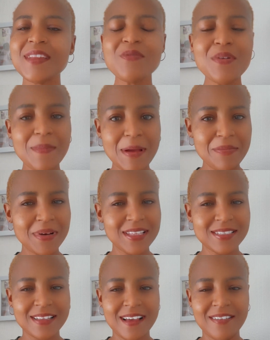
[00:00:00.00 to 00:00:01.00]
remember
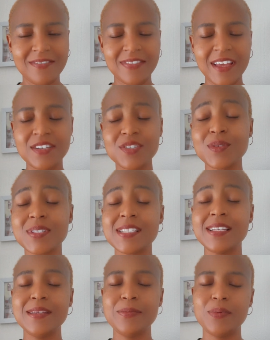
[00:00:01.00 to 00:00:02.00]
stuff and to
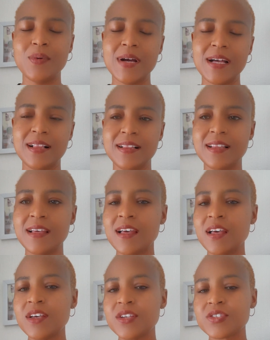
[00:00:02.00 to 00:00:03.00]
sleep well.
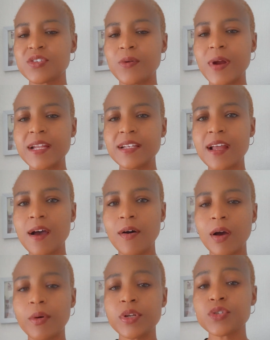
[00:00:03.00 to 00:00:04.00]
So right now
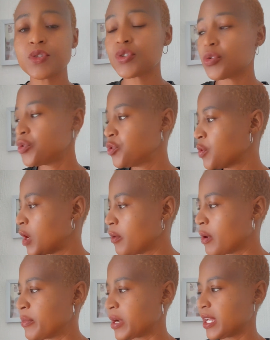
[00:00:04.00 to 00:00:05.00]
I want to show you
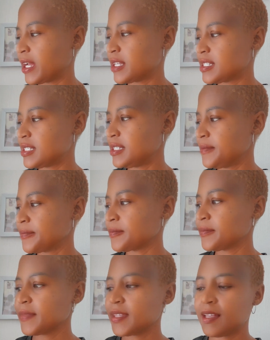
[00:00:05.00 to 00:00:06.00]
our moringa tea.
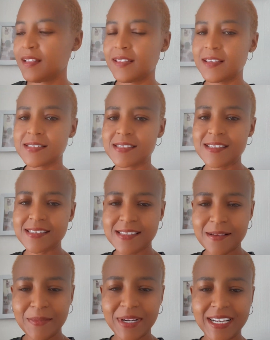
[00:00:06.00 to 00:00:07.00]
This is
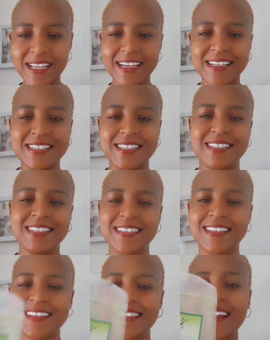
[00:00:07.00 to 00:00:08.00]
the moringa tea
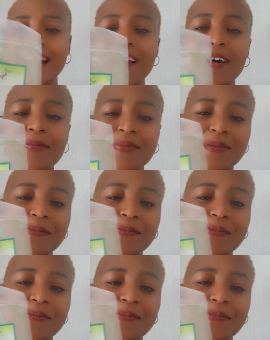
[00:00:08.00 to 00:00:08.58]
that helped